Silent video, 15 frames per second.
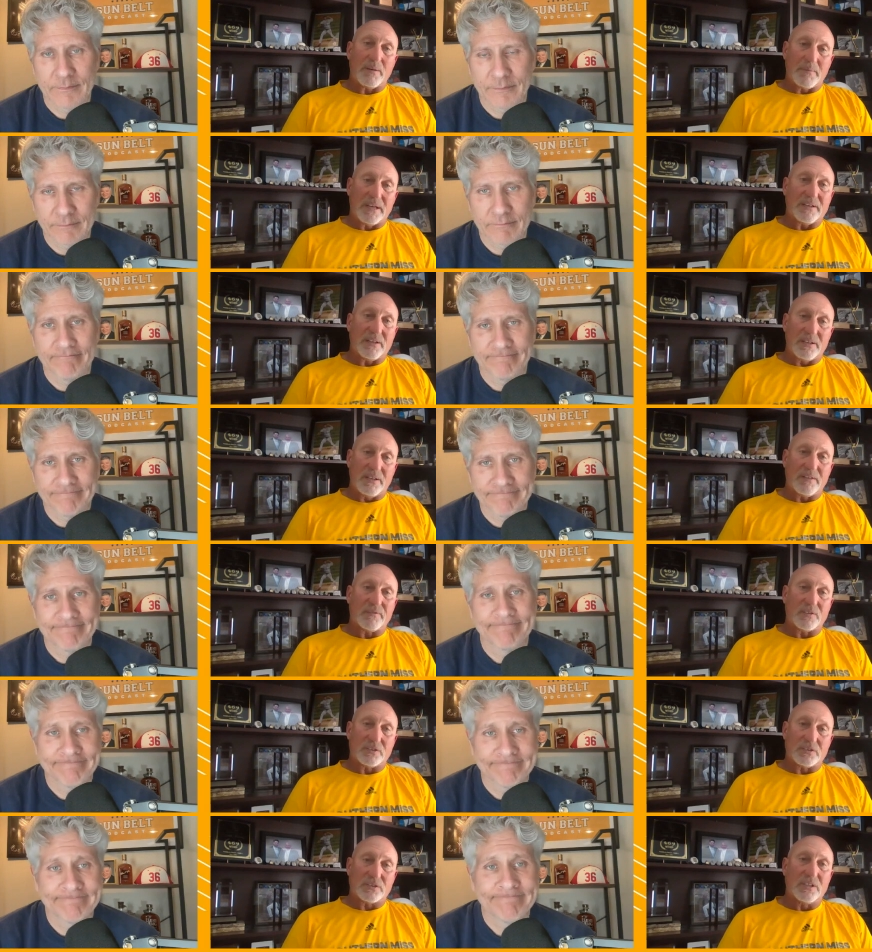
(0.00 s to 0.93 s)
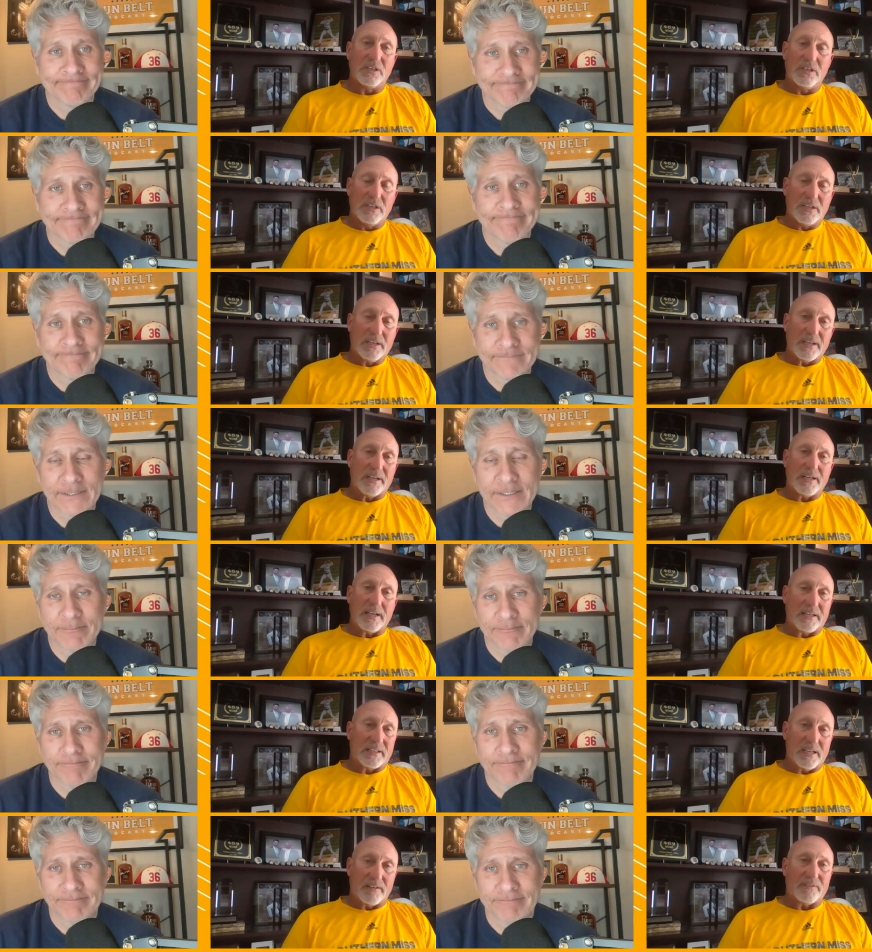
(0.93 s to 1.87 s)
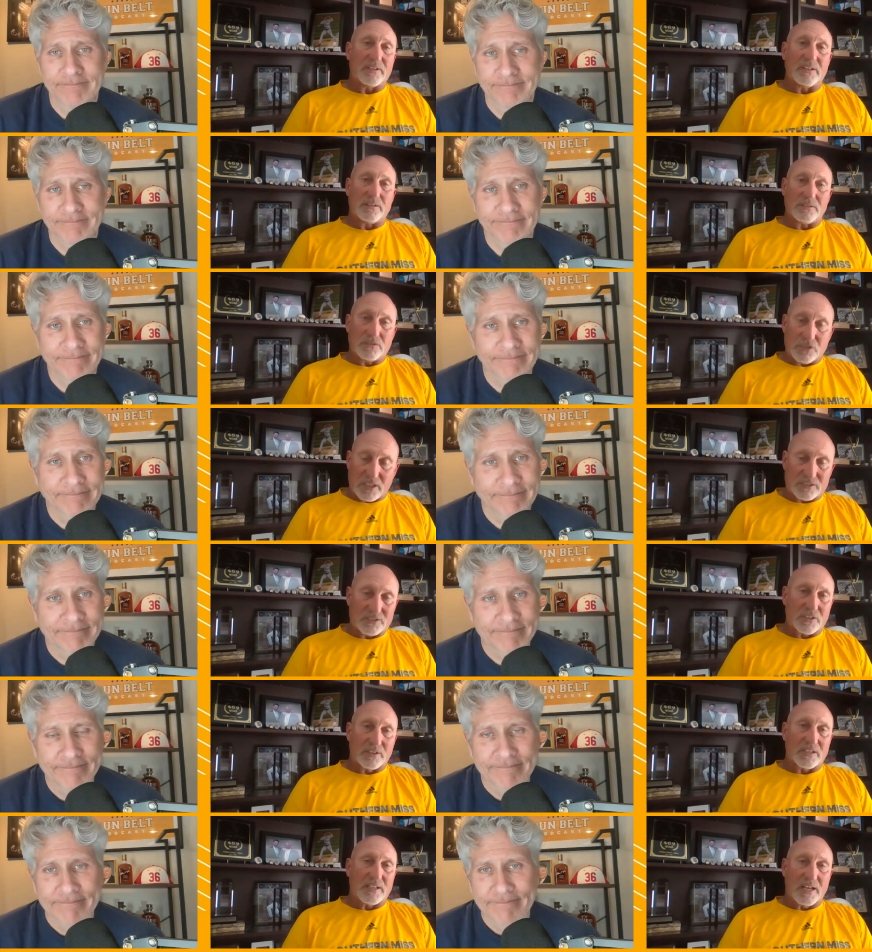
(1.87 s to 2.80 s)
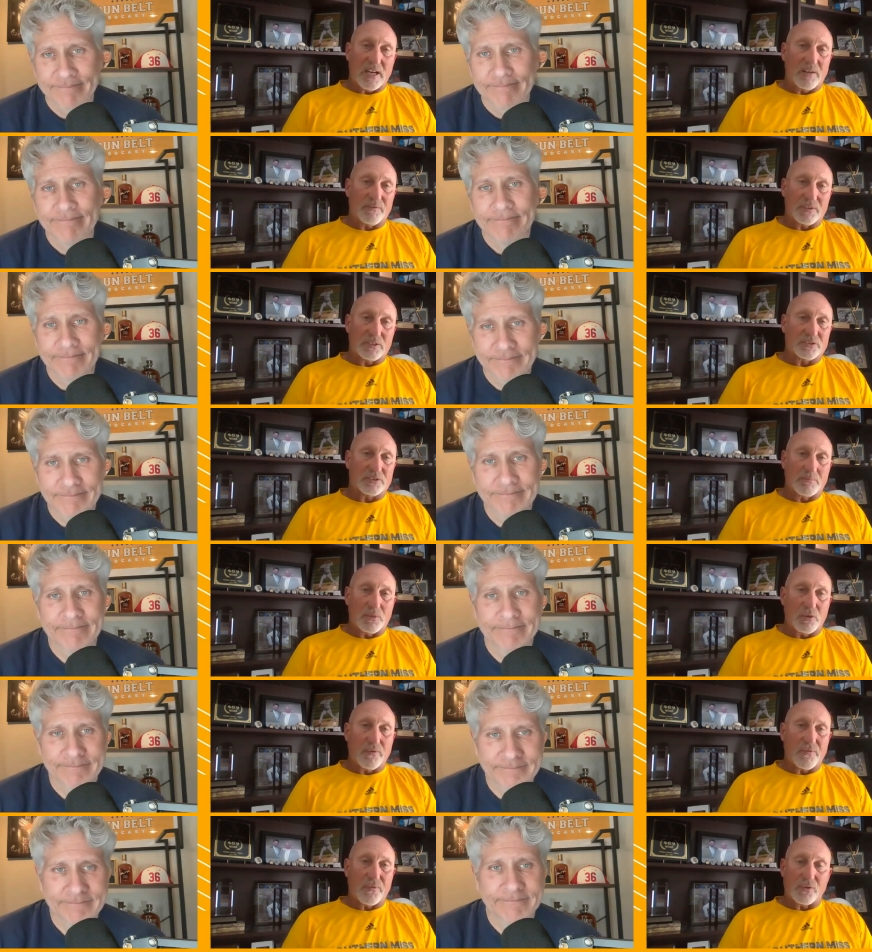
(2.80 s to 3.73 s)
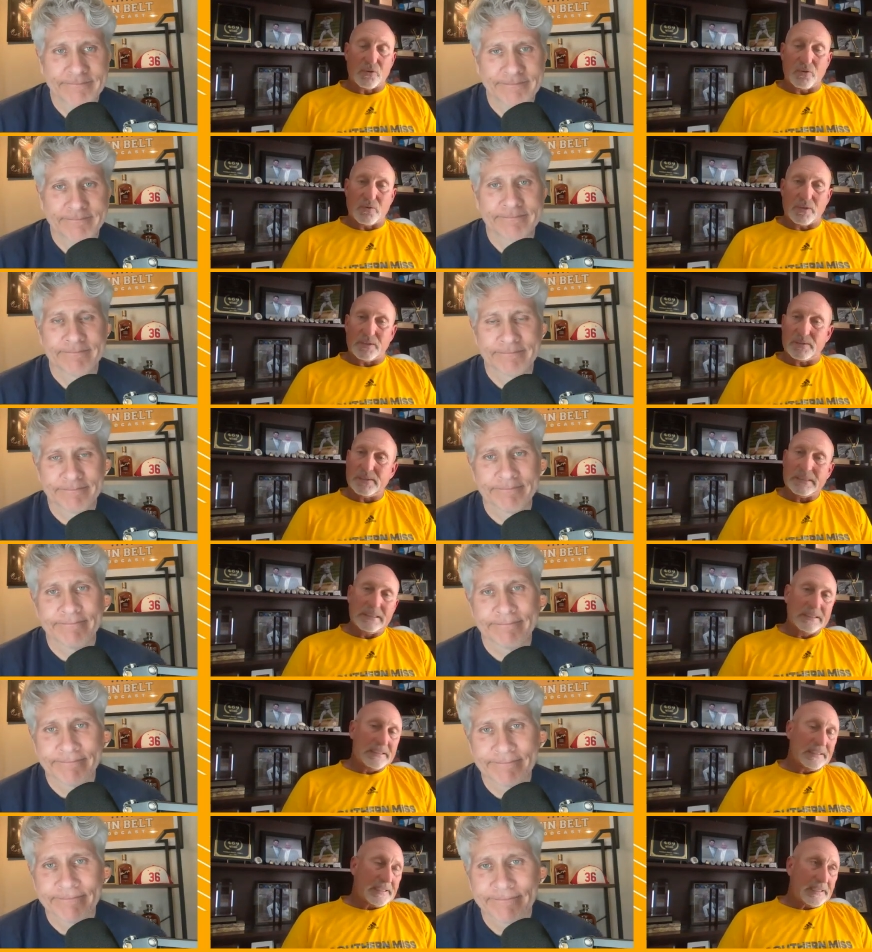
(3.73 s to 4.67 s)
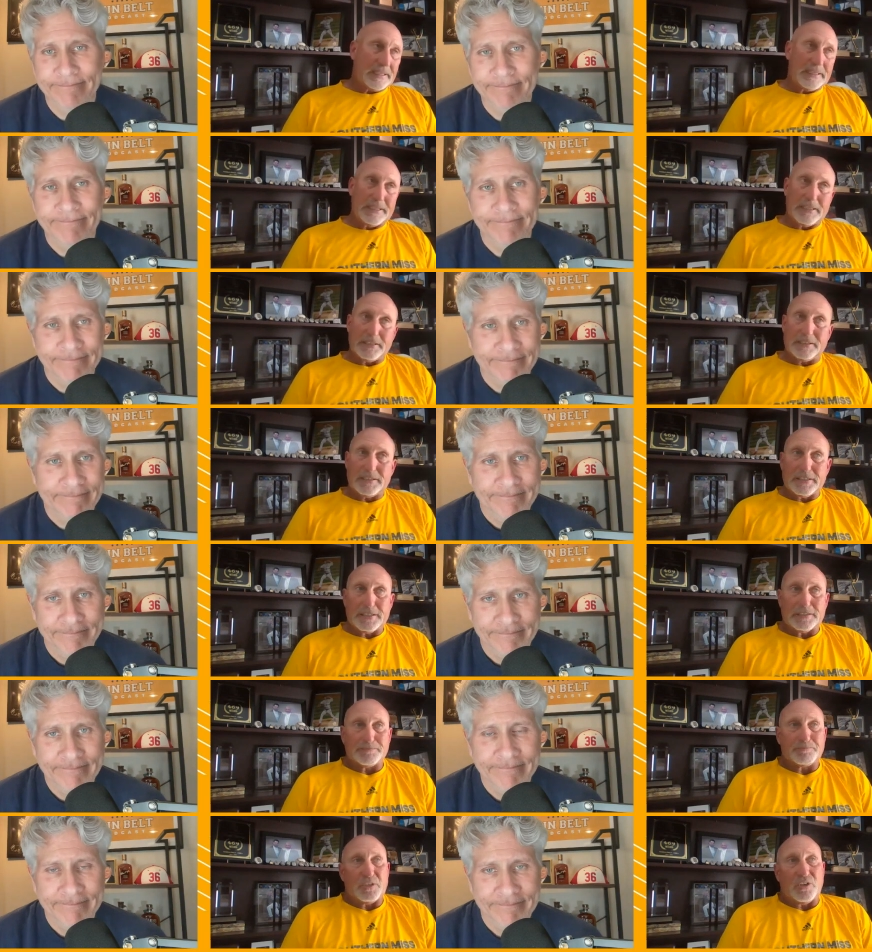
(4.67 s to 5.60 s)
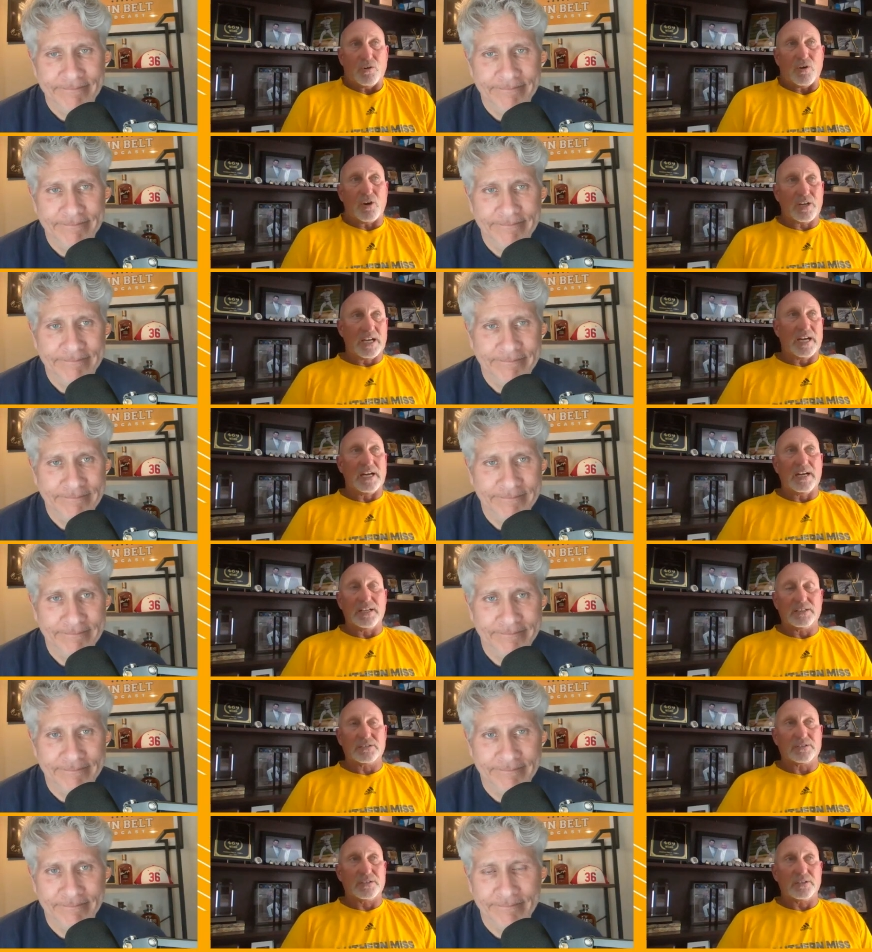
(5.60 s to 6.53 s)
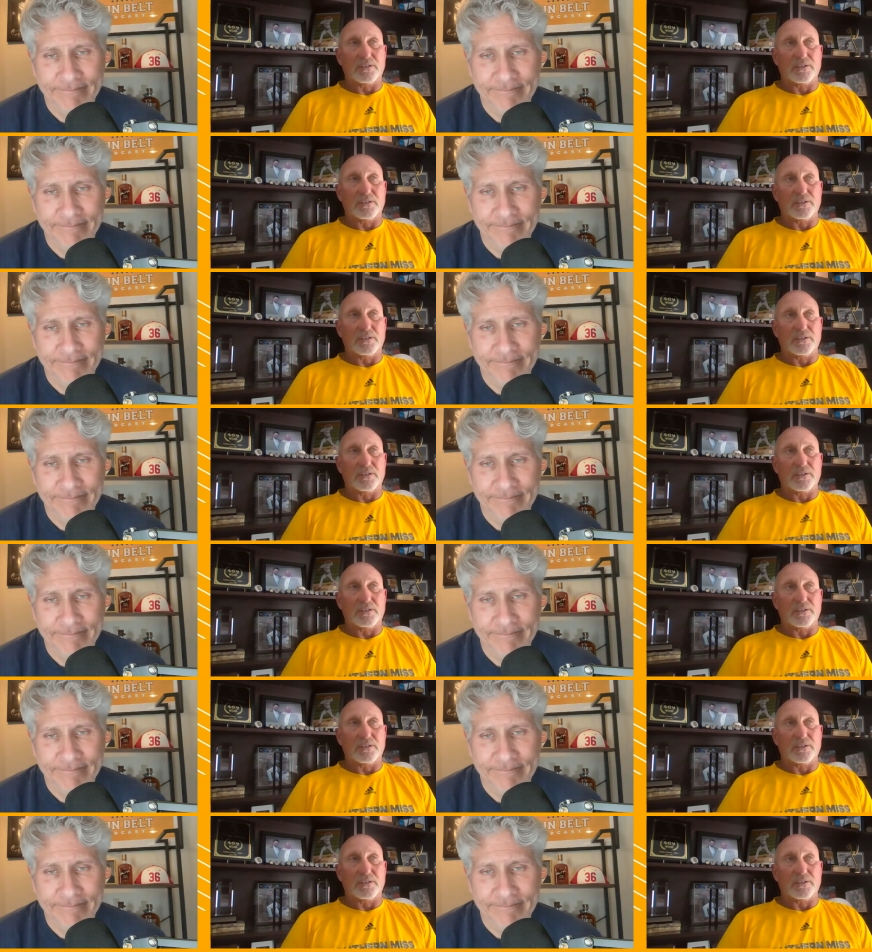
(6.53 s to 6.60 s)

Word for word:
Speaker 1: made the difference, and and giving Justin the confidence to move through, and and uh, you know our guys, you